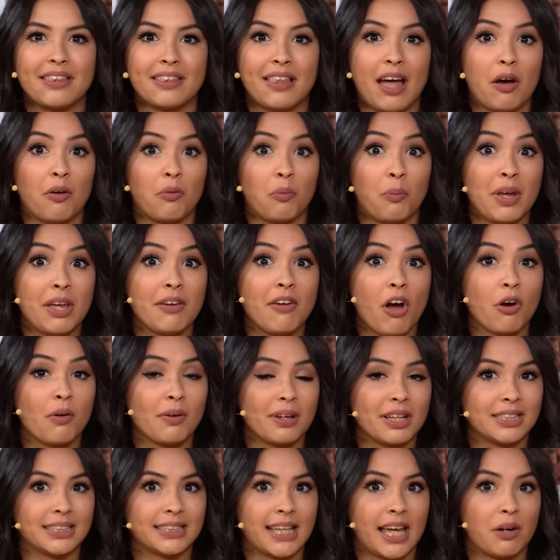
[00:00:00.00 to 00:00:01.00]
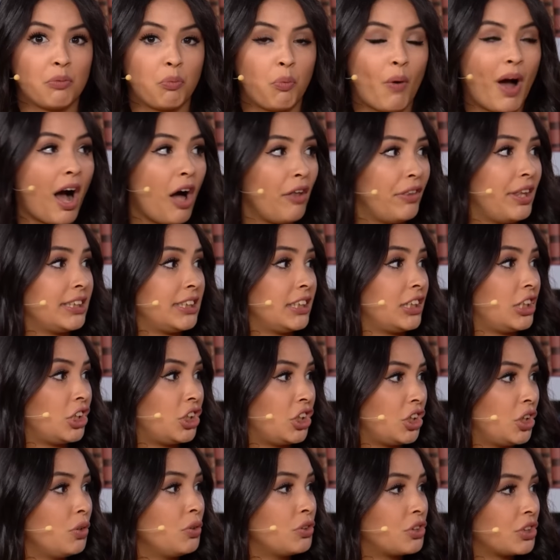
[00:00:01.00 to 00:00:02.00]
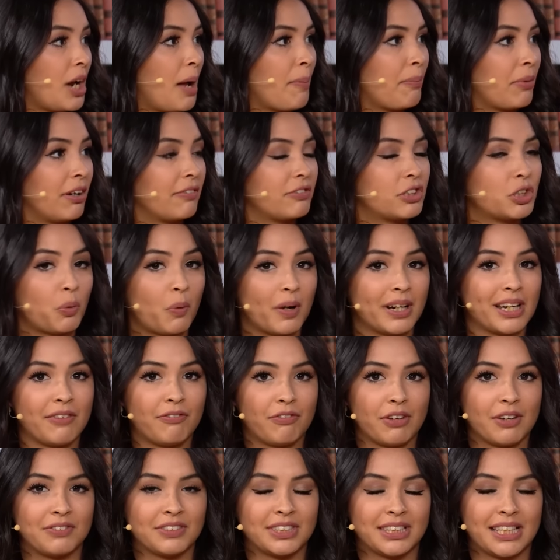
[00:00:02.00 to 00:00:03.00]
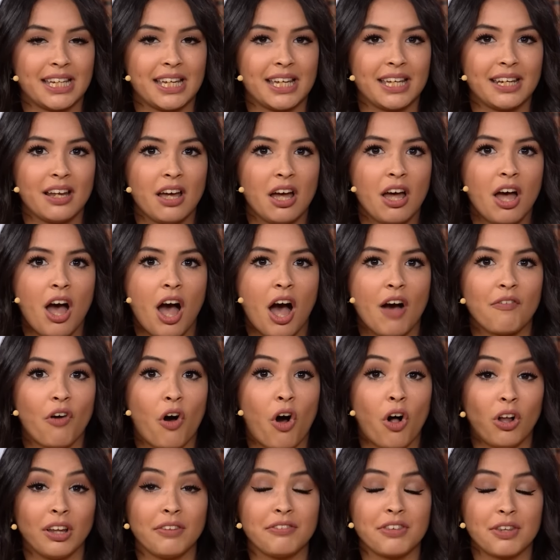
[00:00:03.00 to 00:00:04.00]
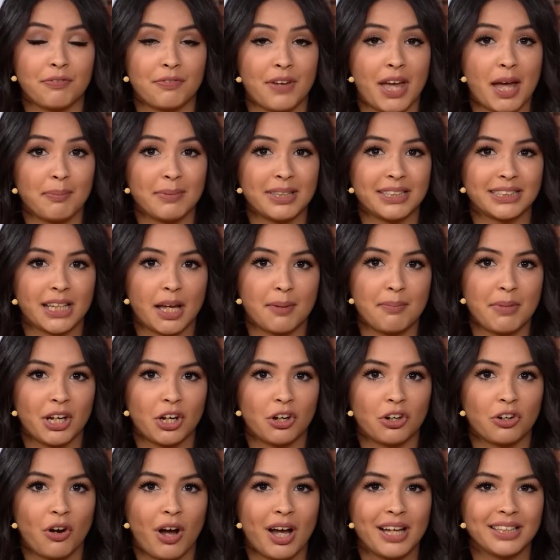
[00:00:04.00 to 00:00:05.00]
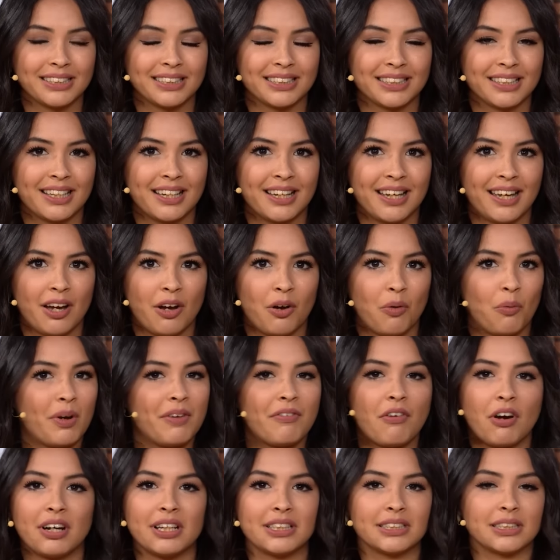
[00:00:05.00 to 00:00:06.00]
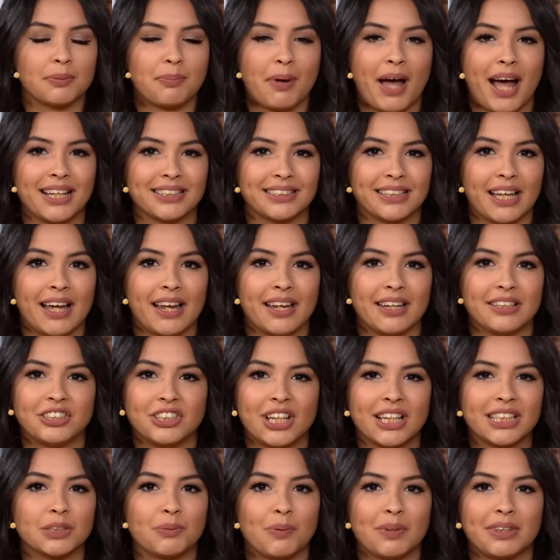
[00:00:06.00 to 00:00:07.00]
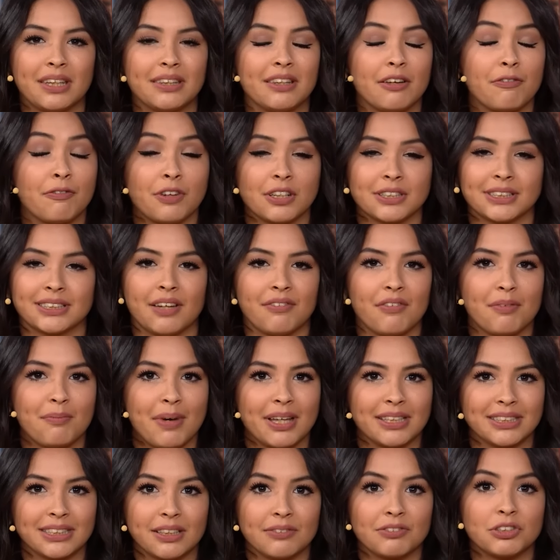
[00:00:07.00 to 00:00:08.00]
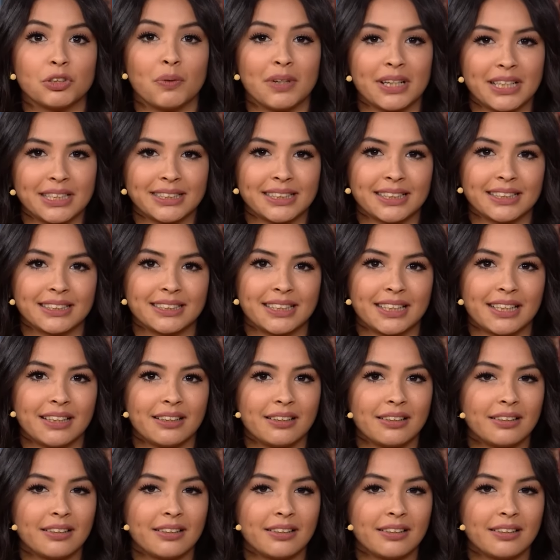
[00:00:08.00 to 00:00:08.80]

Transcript: that we already said, wow, that's a huge number of twenty fifteen, of all of the families coming across, we've already surpassed that just within the first seven months of twenty sixteen.